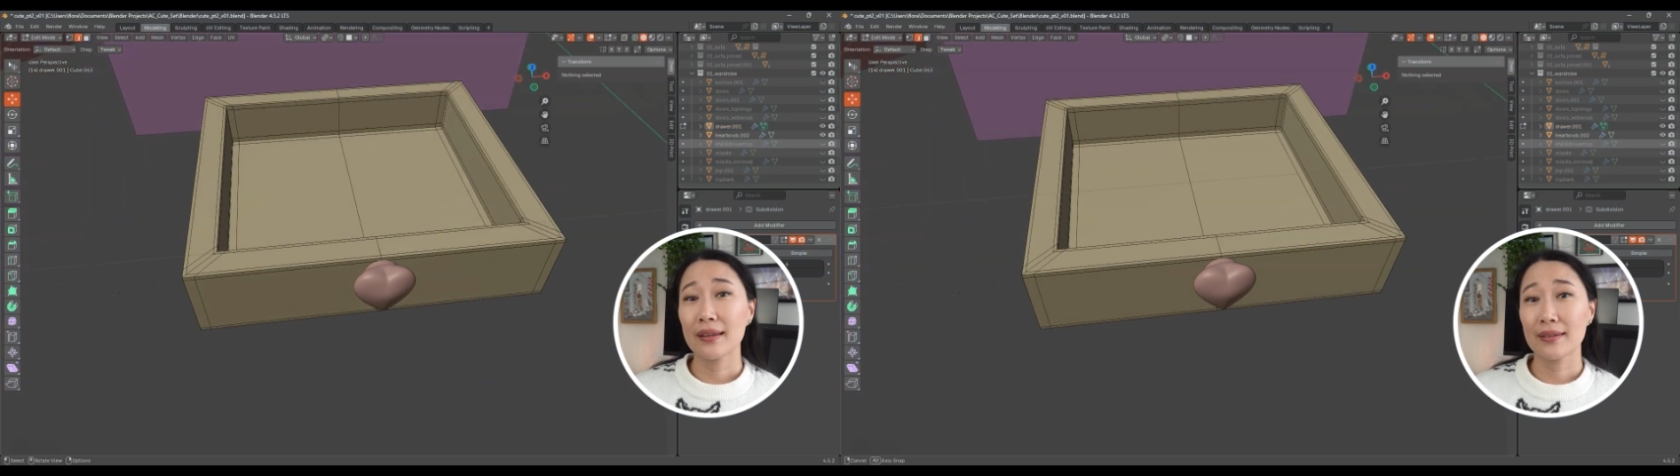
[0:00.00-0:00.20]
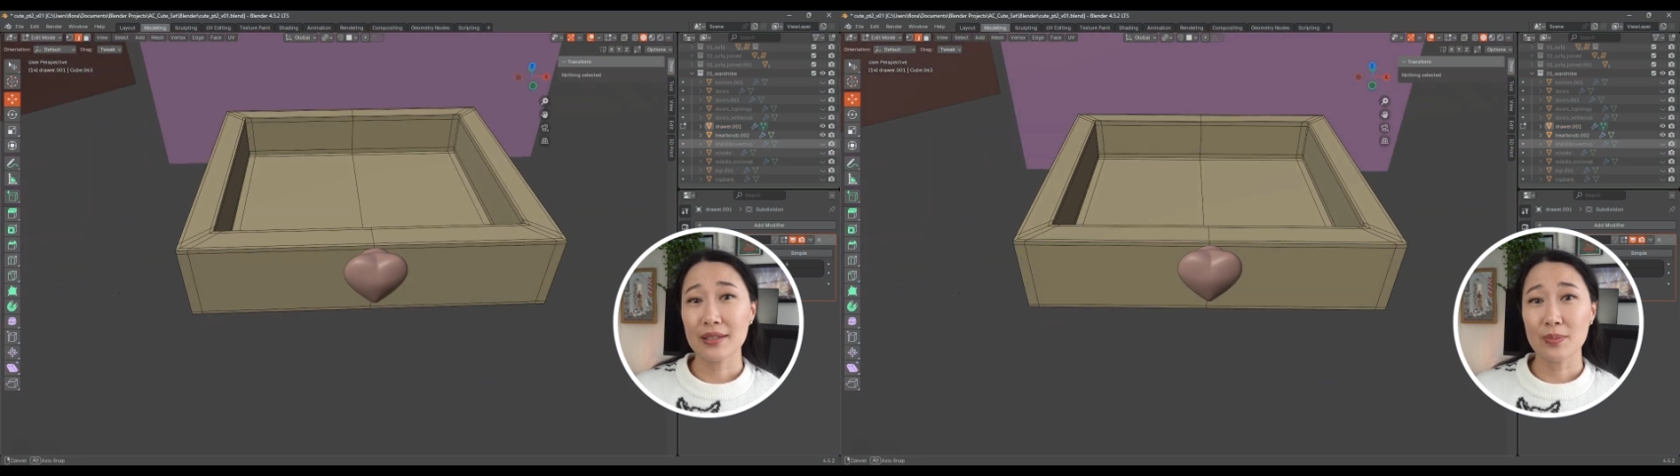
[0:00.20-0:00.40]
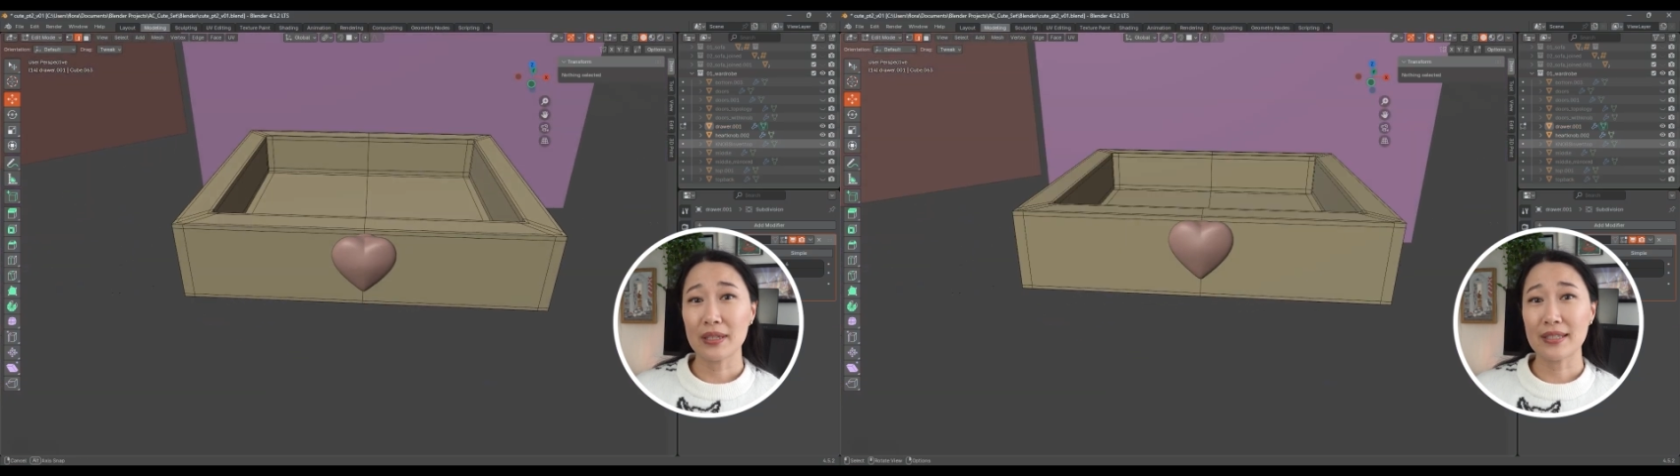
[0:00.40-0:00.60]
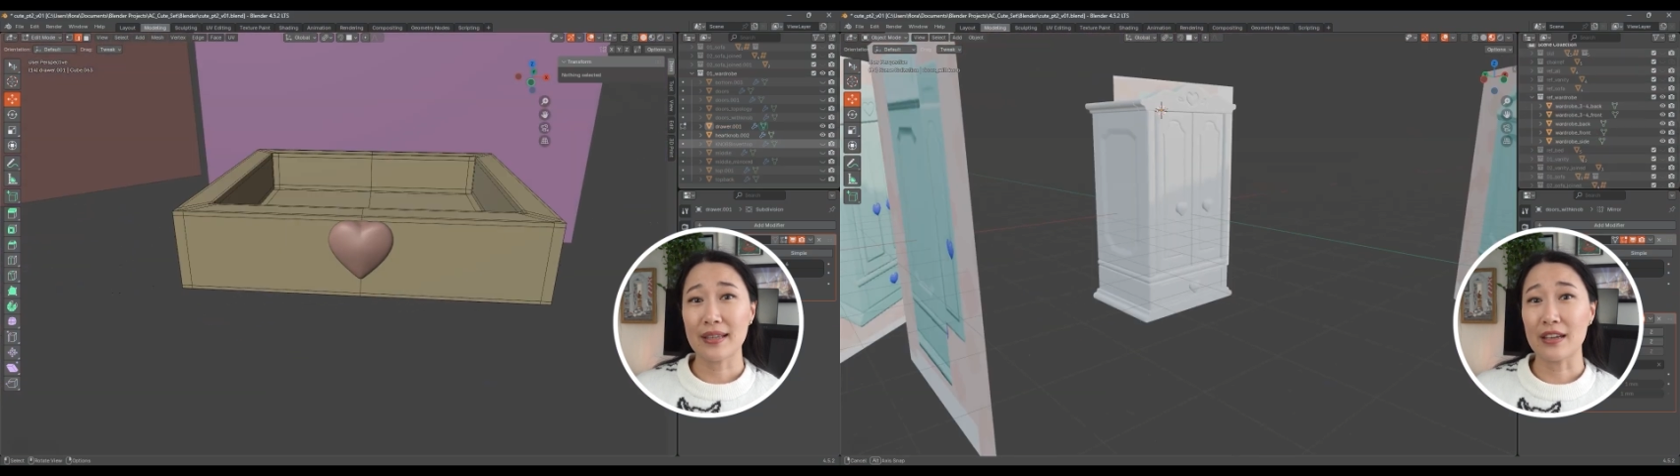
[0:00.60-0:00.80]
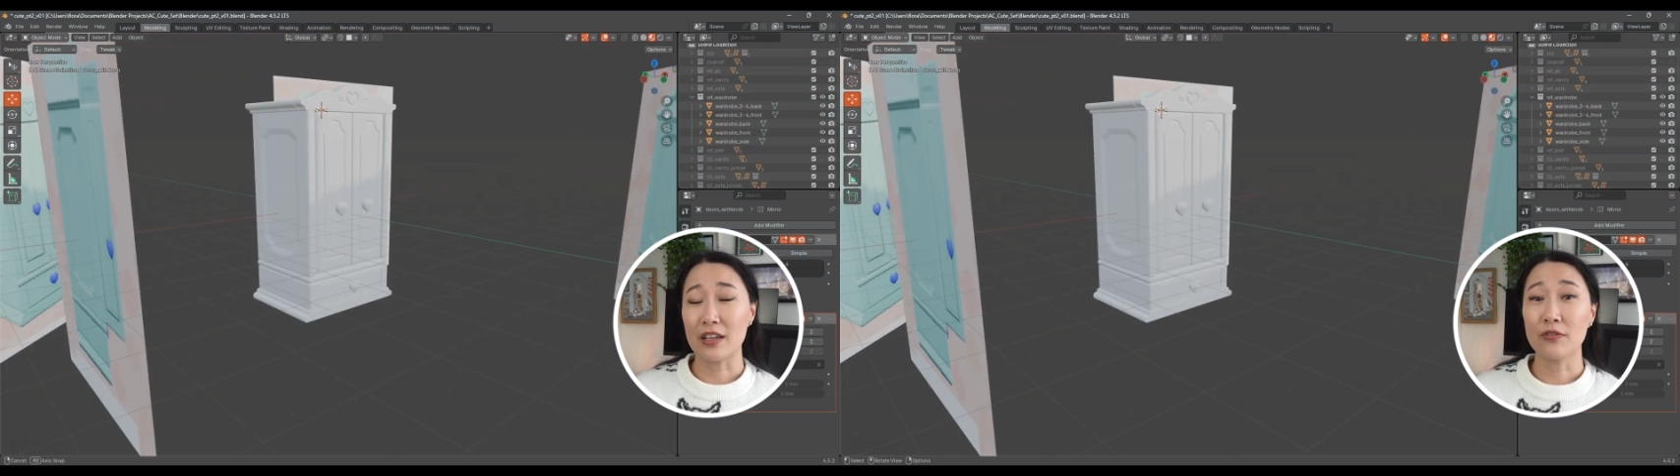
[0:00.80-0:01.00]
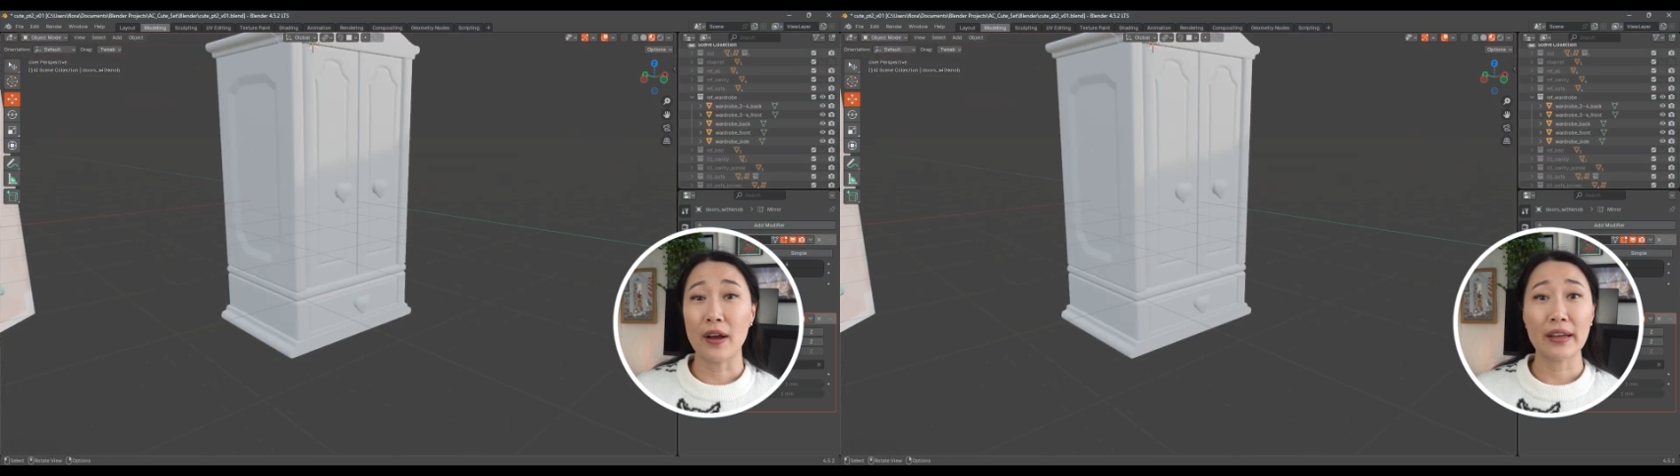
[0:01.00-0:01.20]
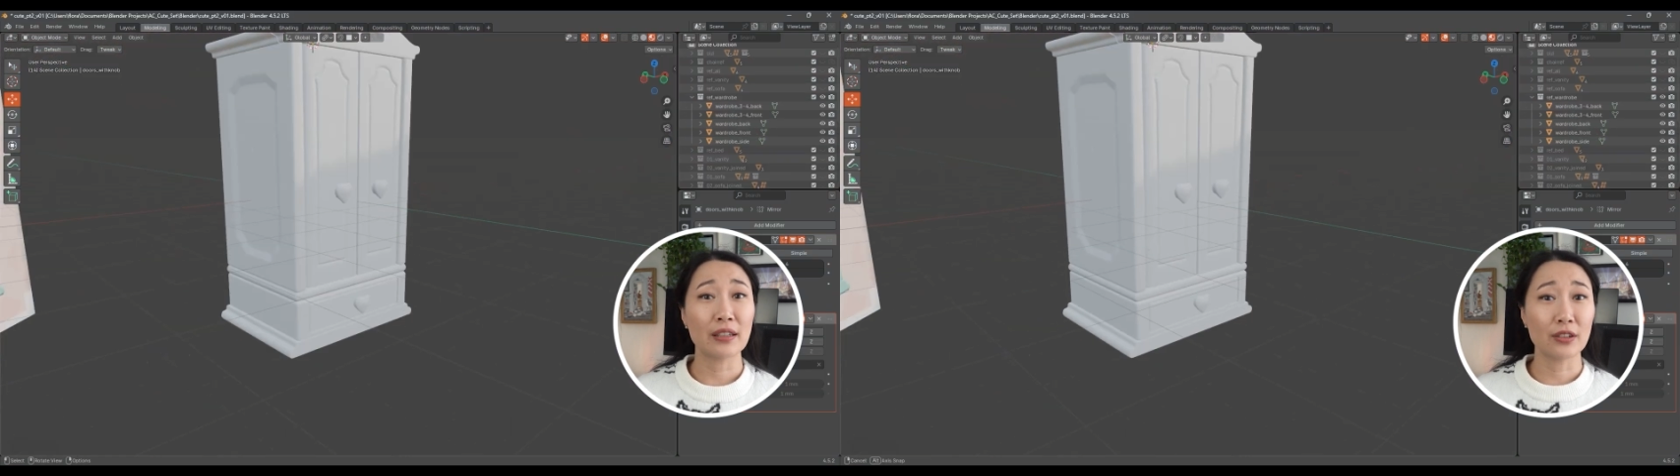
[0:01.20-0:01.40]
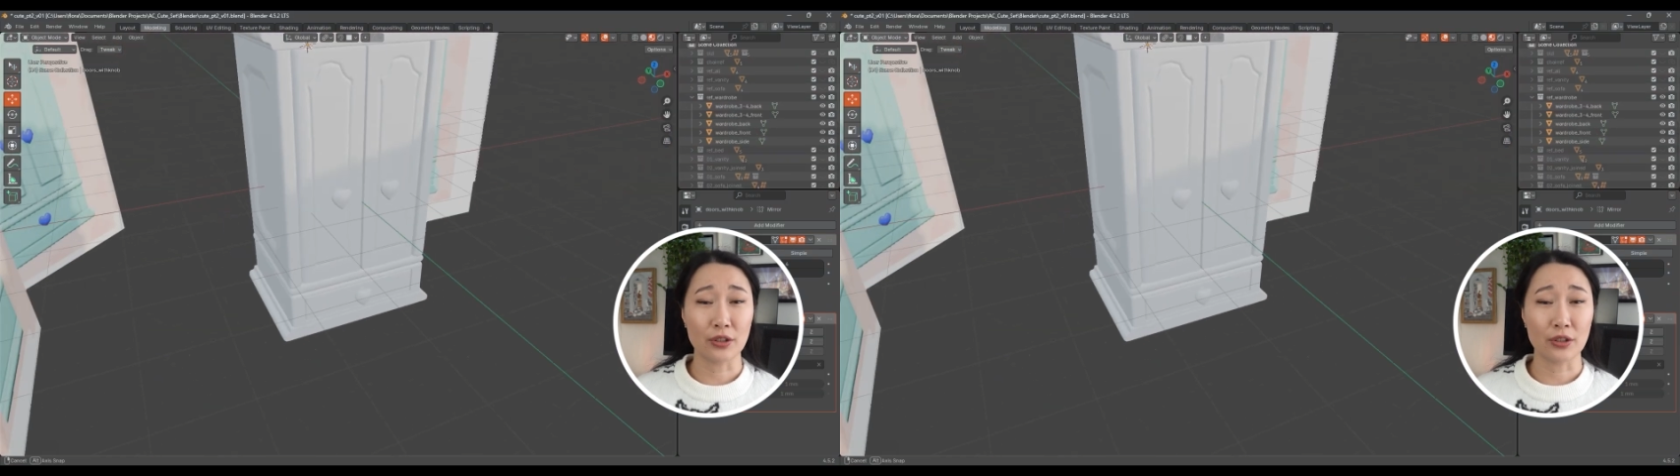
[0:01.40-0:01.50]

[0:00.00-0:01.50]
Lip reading: This means that if I can